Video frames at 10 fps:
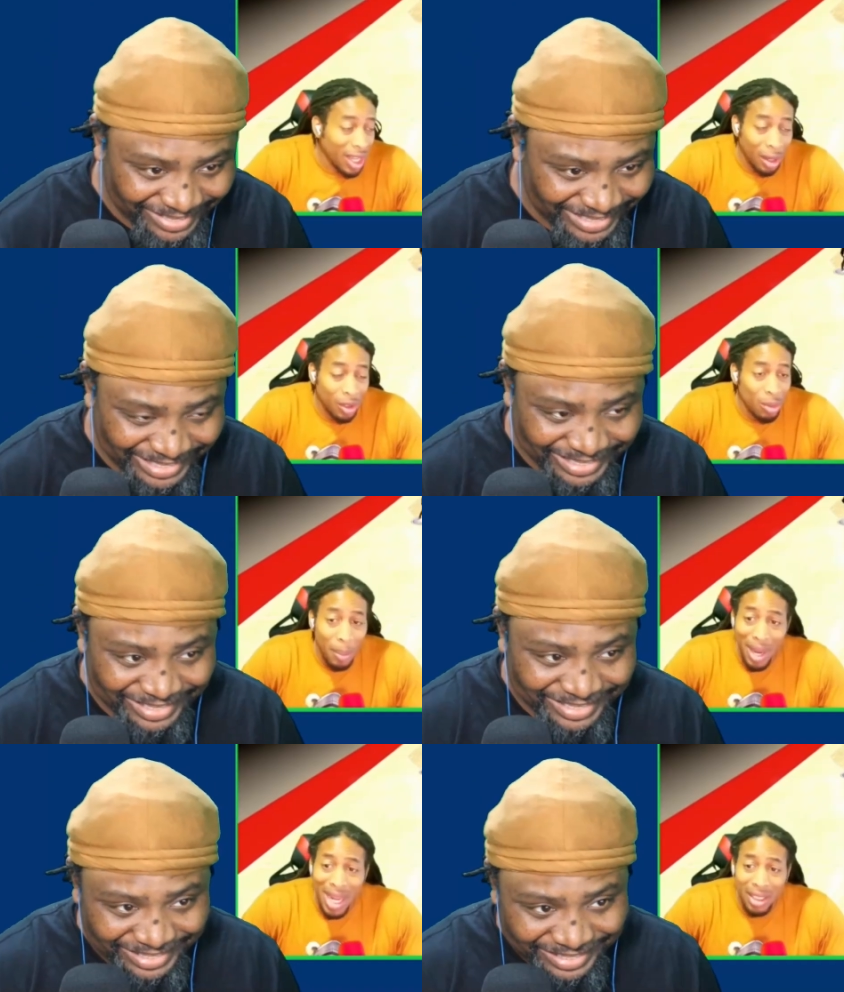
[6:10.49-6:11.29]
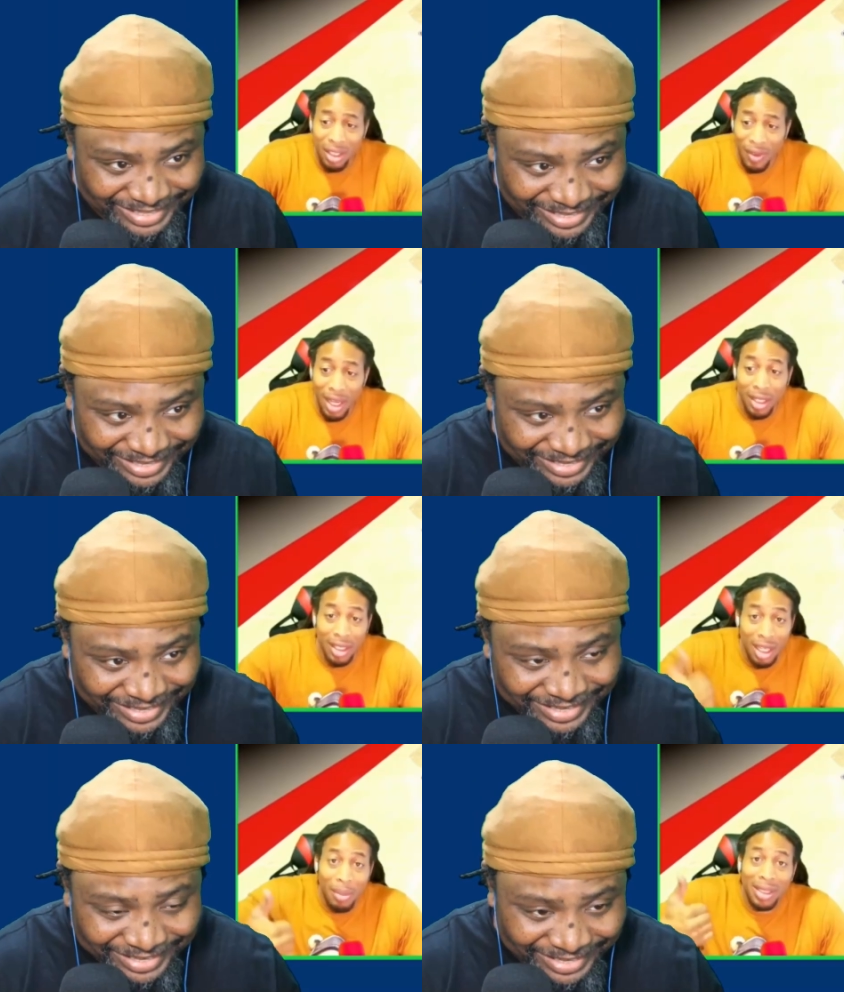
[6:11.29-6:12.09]
Speaker 1: I can do my badge elevator to
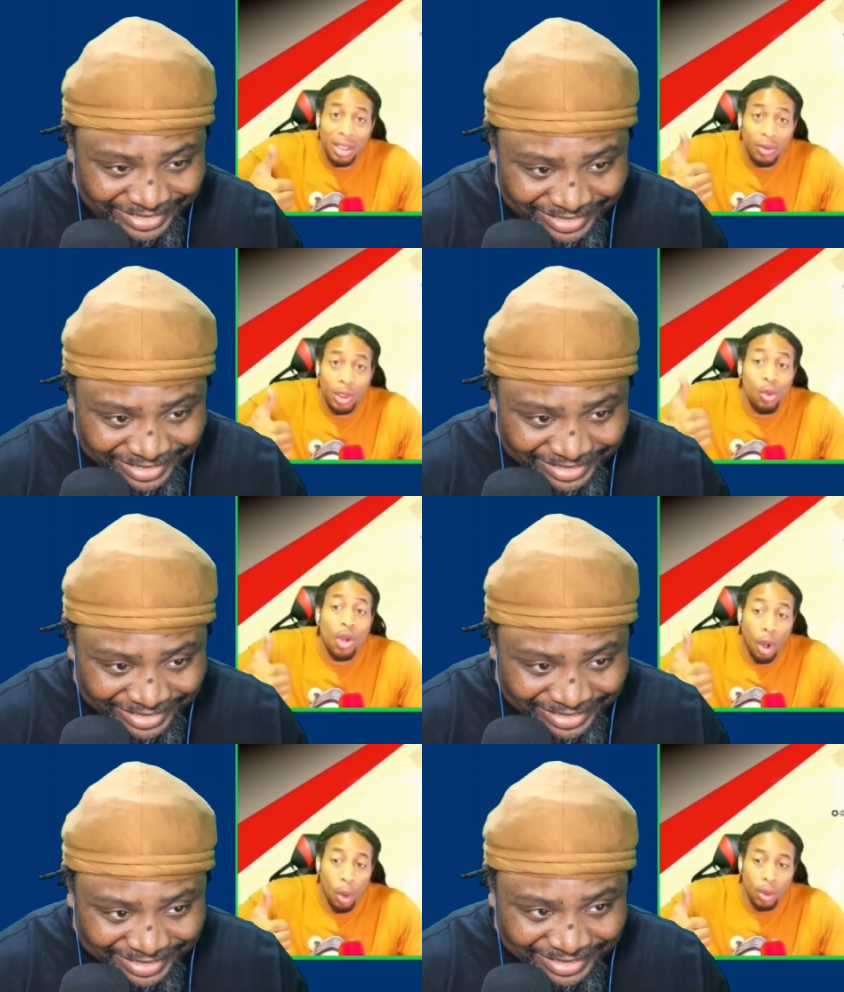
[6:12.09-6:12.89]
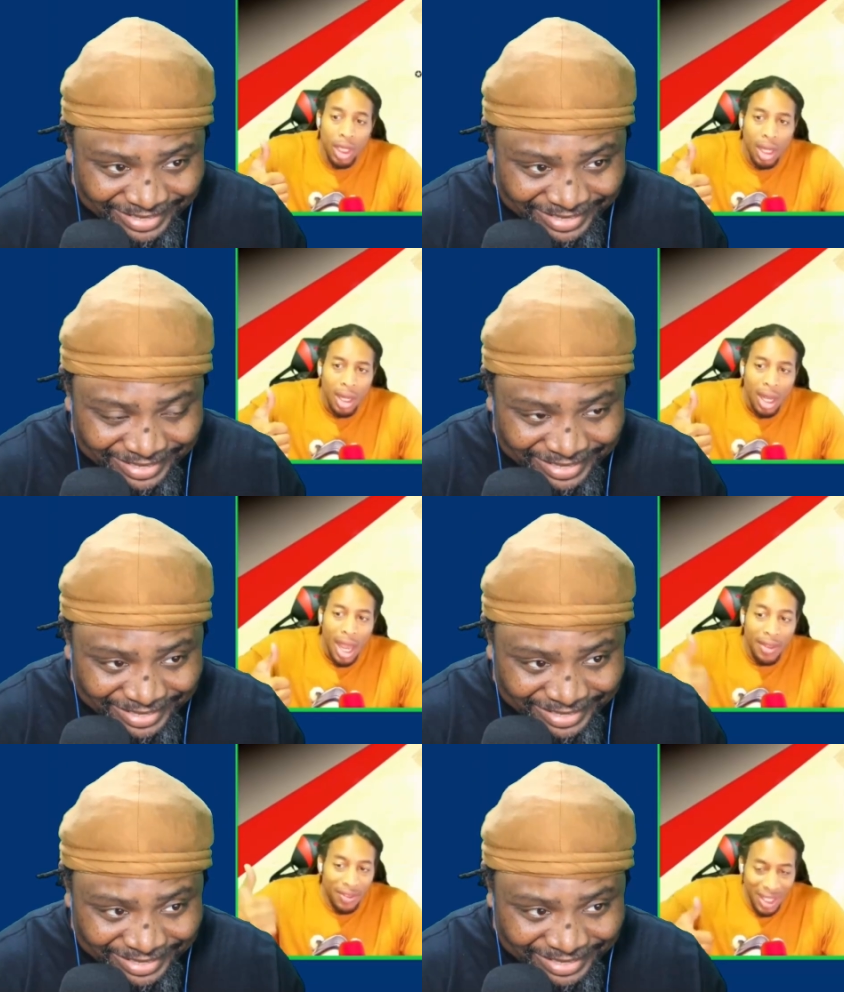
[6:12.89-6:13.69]
get myself two gold,
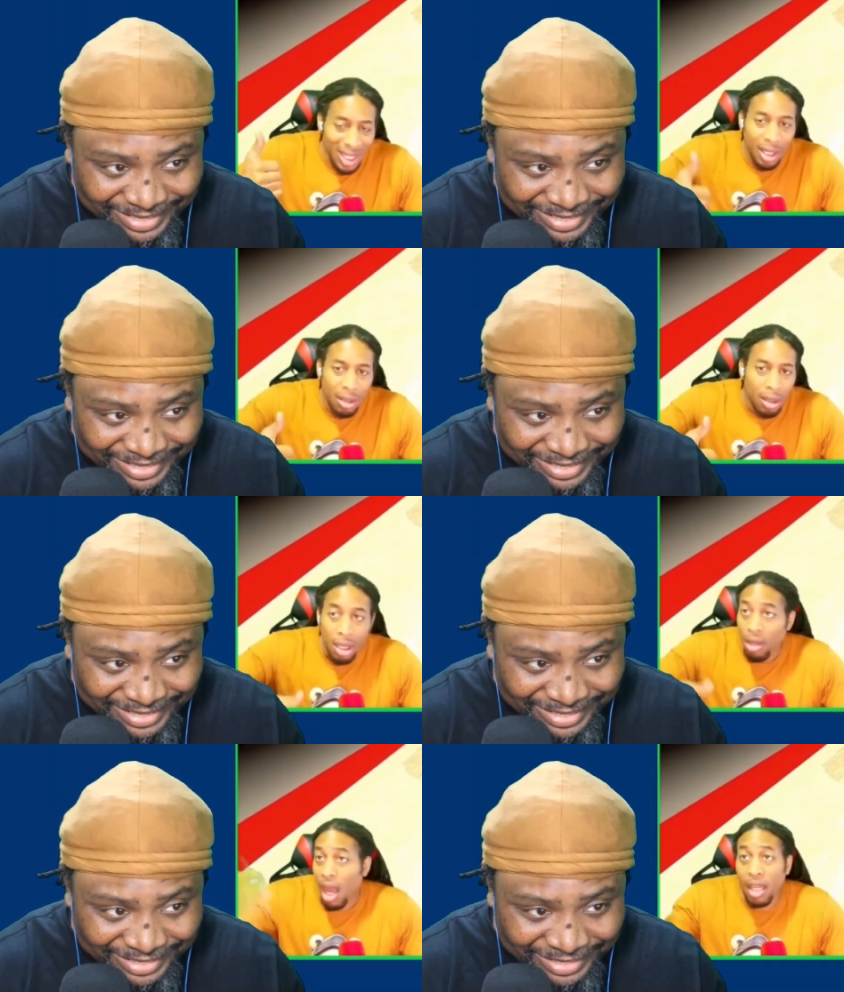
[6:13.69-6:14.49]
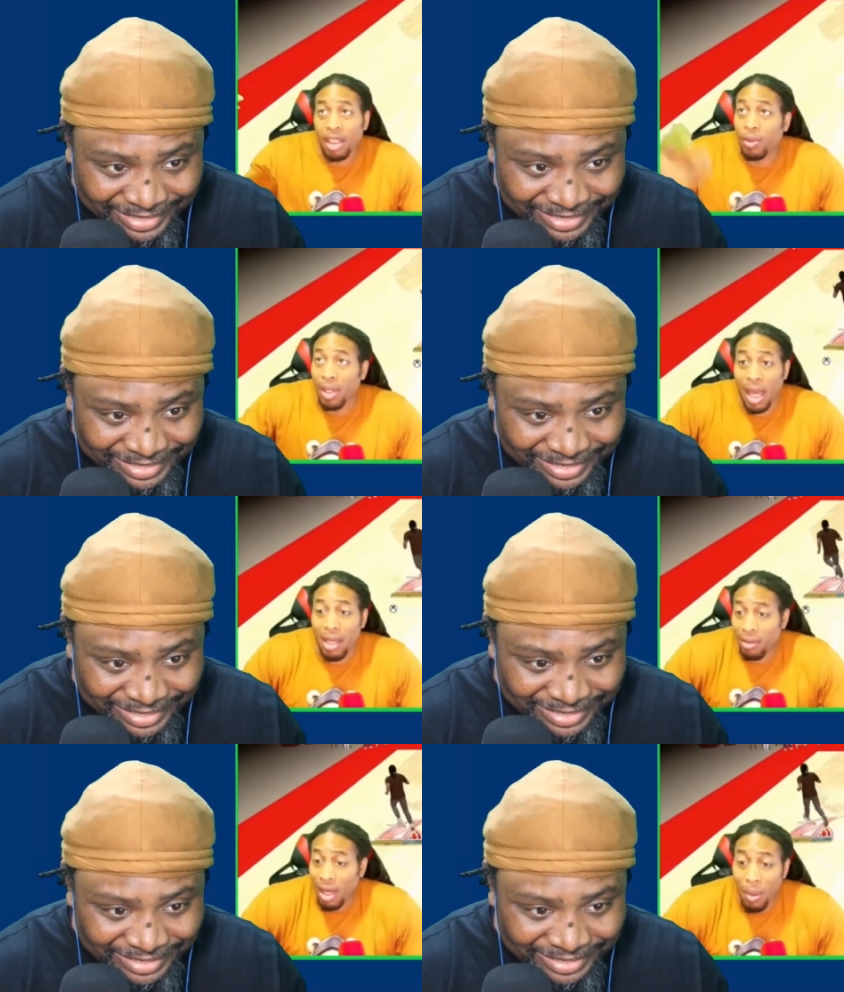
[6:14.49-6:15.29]
and then I just
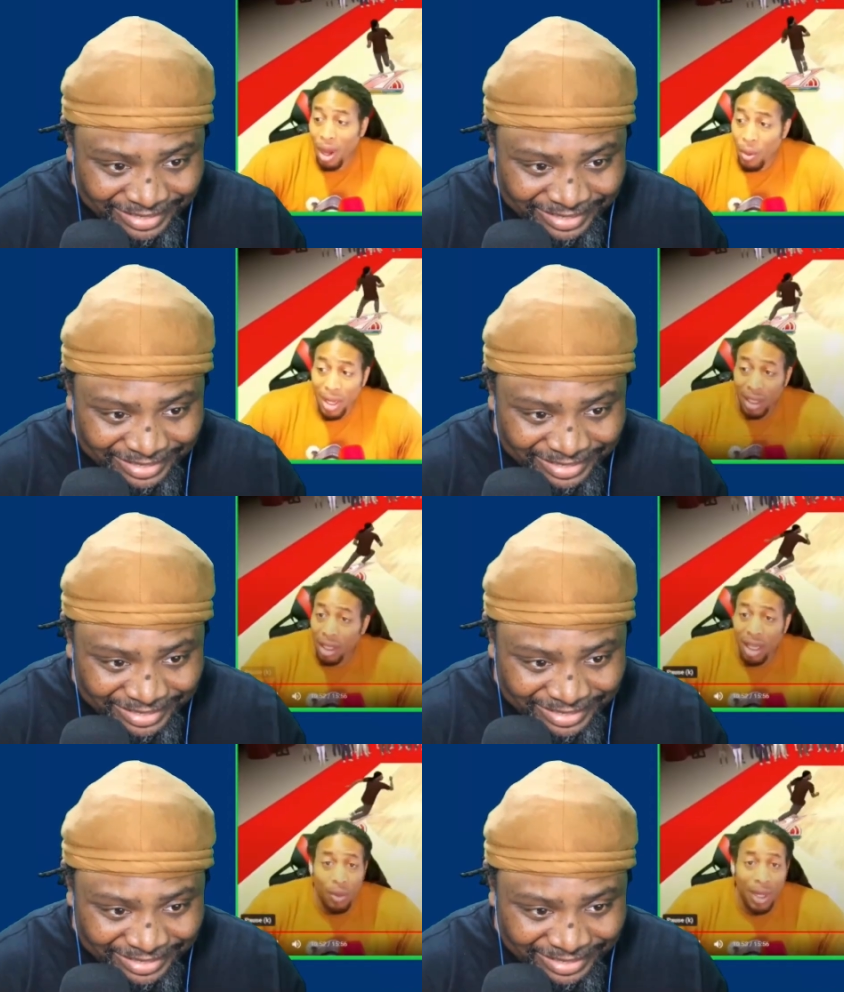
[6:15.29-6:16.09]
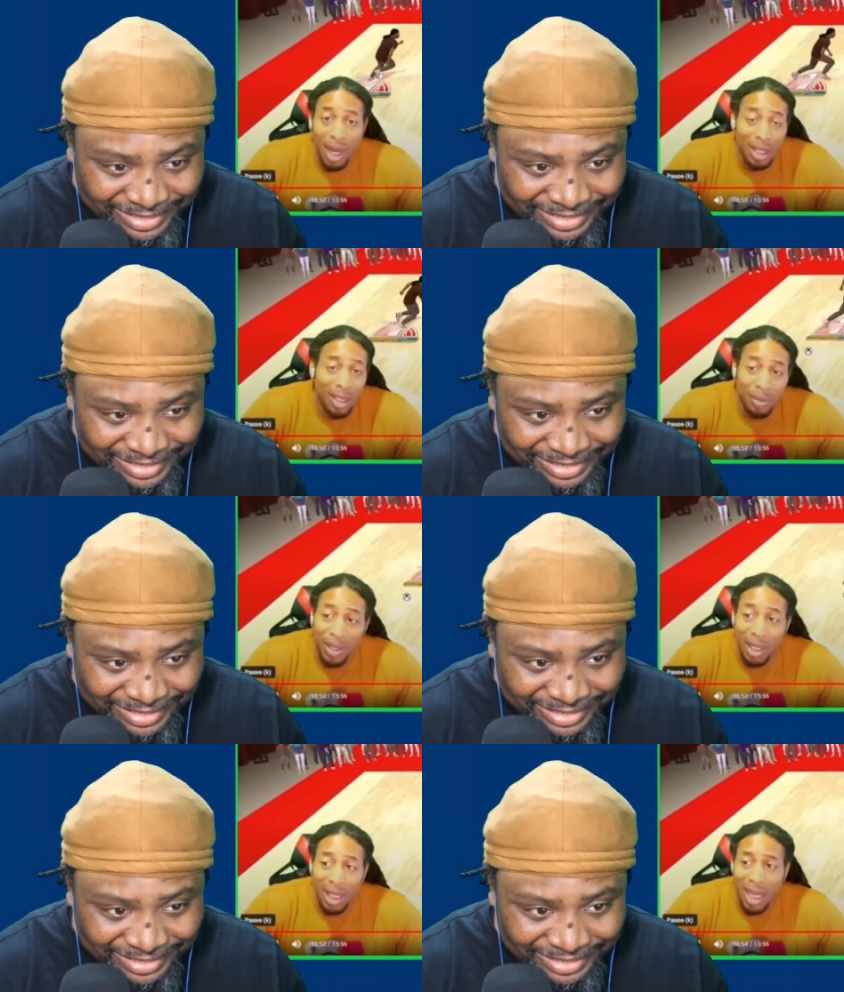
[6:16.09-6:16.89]
hey, I'm already done with it. I can just be
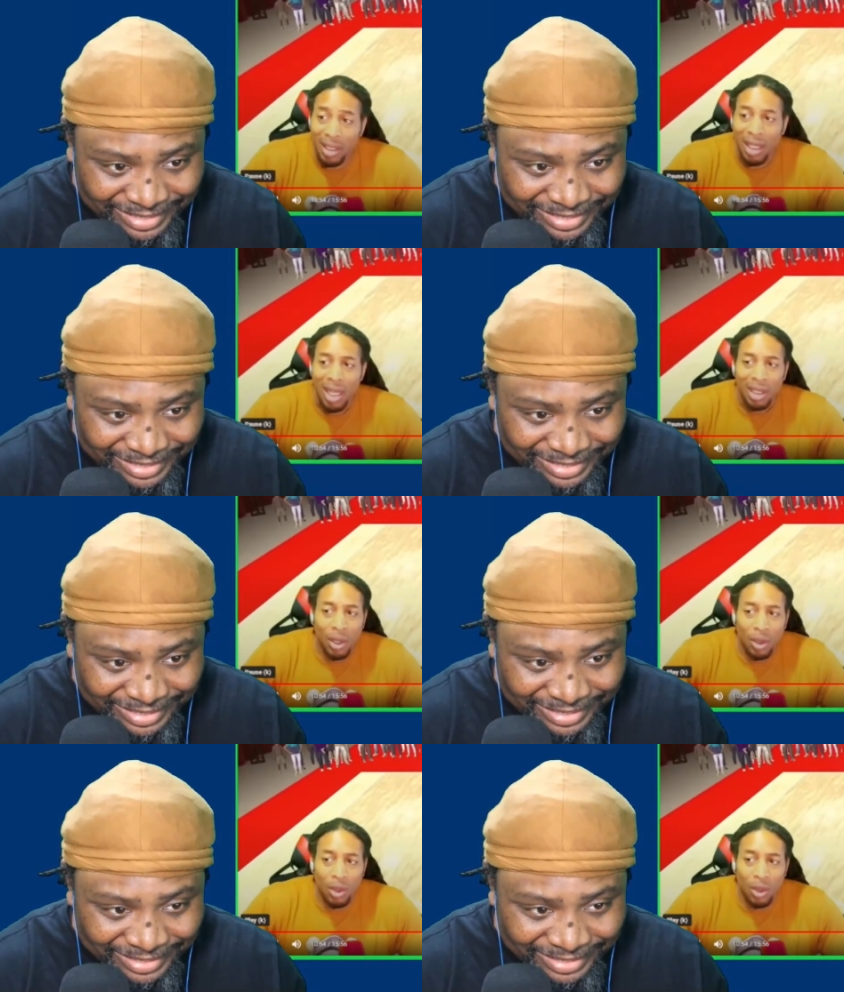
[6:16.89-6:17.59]
a legend. So